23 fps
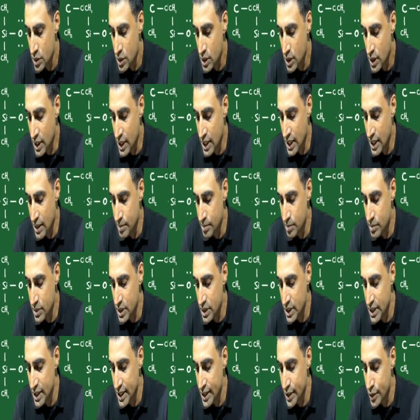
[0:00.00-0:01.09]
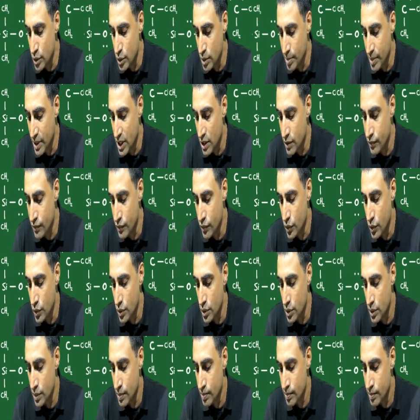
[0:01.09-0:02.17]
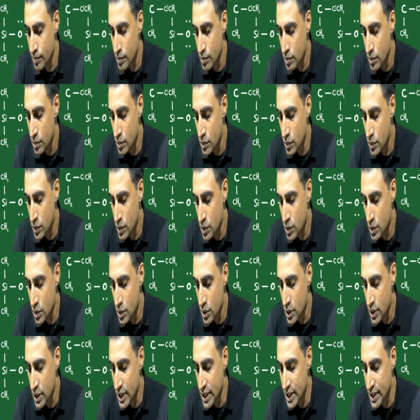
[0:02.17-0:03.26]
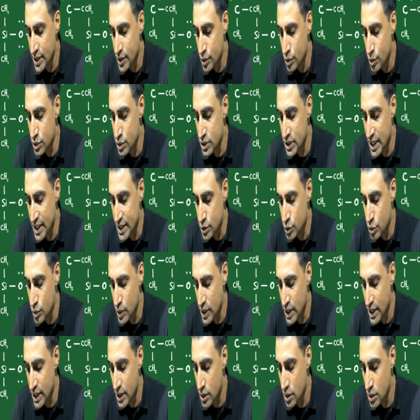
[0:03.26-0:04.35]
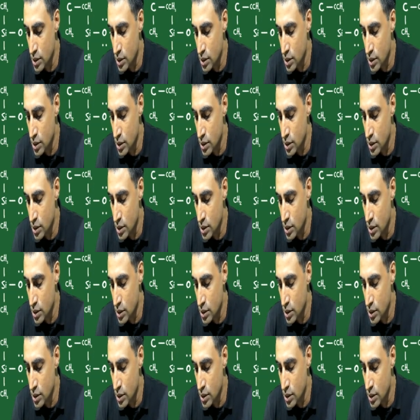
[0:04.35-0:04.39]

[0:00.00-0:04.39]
m e to the power 4 into z square